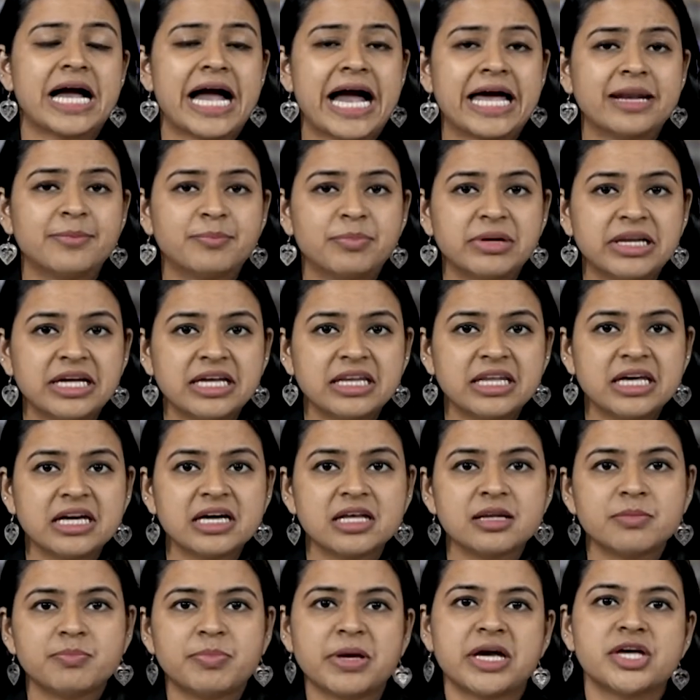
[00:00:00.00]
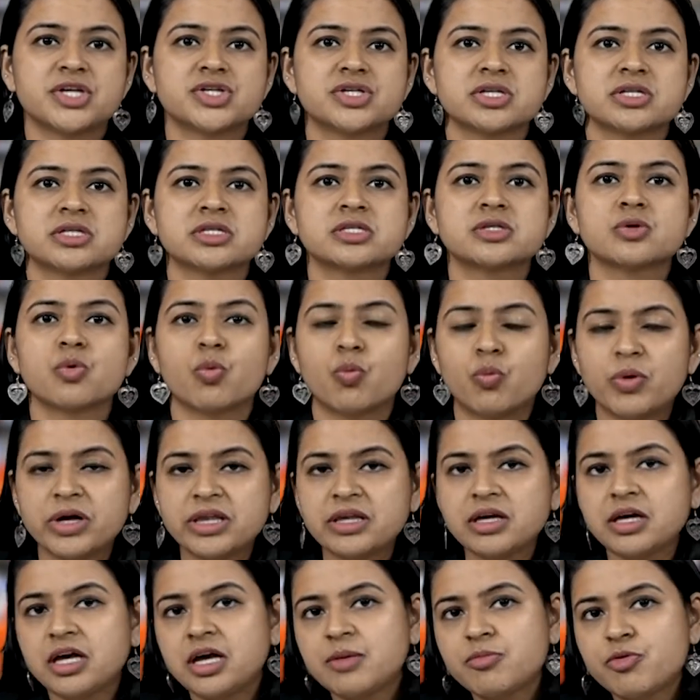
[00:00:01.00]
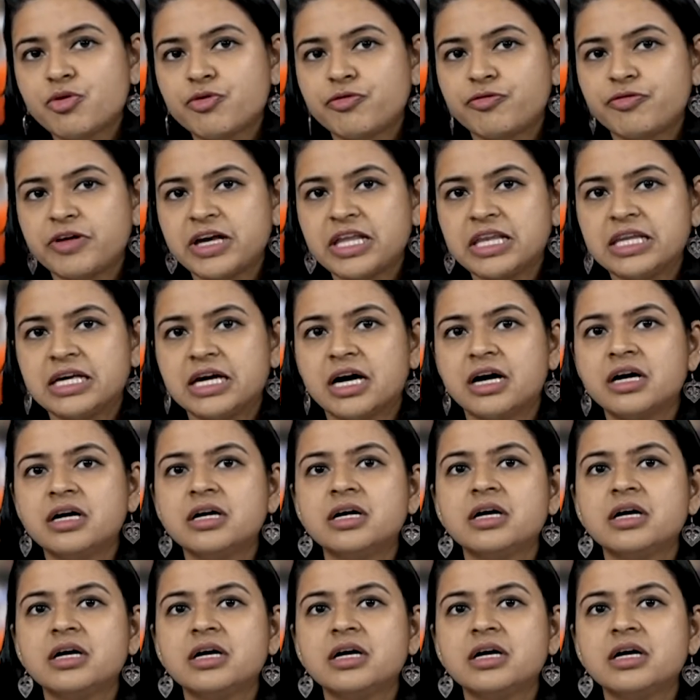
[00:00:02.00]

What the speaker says: and bleeding in patients with hemophilia,